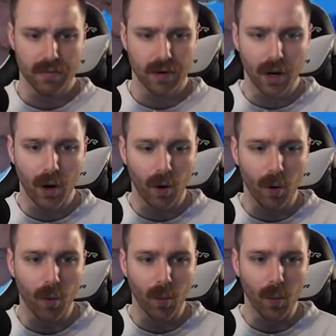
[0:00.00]

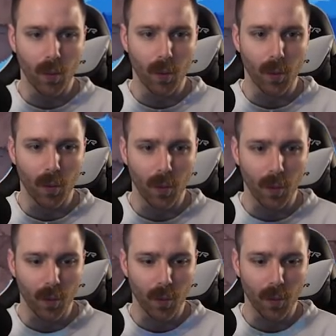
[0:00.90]

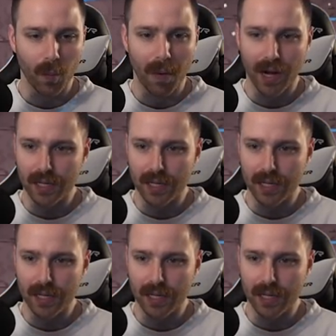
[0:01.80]
Oh my